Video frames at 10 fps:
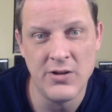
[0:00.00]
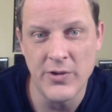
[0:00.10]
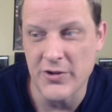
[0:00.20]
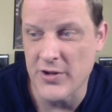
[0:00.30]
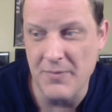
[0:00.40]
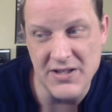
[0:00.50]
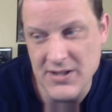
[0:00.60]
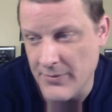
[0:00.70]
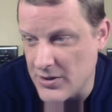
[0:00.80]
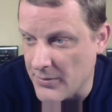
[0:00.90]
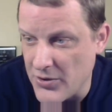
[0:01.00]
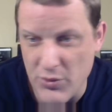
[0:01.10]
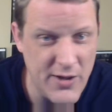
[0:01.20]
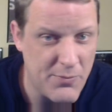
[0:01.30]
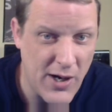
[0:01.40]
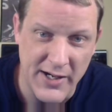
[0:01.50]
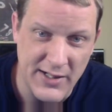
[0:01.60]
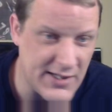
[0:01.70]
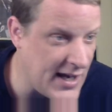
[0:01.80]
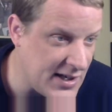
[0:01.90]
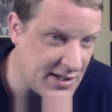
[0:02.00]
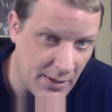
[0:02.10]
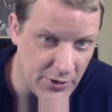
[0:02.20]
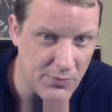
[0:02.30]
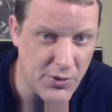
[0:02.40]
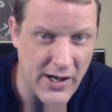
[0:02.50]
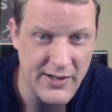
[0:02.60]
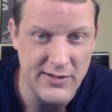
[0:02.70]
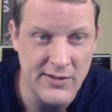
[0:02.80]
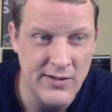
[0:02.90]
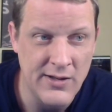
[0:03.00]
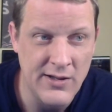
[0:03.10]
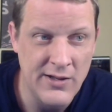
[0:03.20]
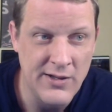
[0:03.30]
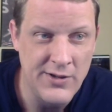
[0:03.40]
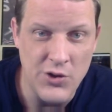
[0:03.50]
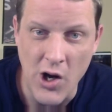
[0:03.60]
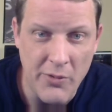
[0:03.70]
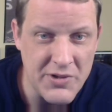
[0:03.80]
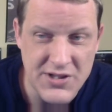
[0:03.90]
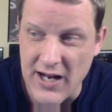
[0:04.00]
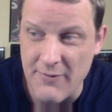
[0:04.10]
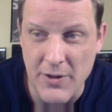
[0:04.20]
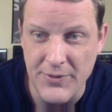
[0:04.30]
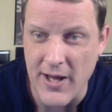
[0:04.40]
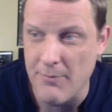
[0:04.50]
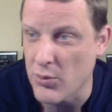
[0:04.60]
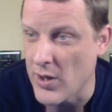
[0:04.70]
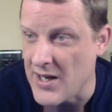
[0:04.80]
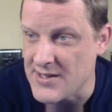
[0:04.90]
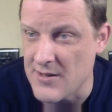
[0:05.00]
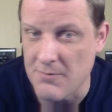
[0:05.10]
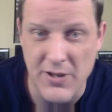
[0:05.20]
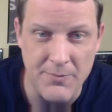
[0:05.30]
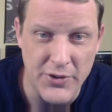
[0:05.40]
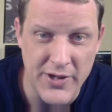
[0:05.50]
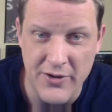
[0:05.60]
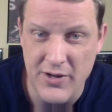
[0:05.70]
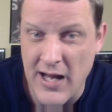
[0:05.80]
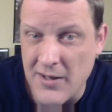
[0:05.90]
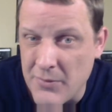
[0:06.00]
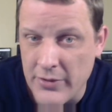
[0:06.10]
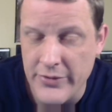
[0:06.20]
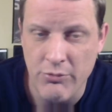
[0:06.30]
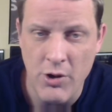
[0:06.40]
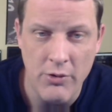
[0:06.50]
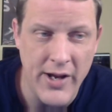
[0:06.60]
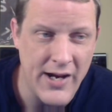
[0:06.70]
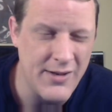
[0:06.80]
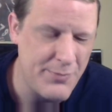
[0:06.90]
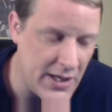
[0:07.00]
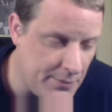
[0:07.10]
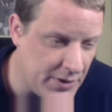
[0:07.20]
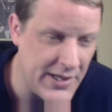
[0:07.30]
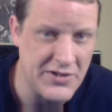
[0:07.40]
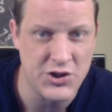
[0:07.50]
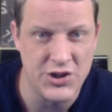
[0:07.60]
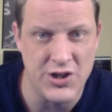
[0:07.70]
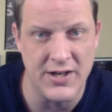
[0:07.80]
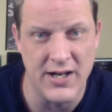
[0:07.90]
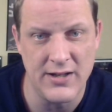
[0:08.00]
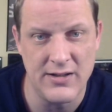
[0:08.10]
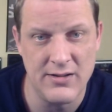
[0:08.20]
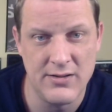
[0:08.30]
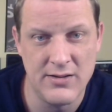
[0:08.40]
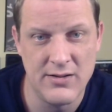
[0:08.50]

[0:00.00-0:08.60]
whether that be W W E product, A E W product. You're always going to have people that praise it, people that are kind of middle of the road on it, people that shit on it.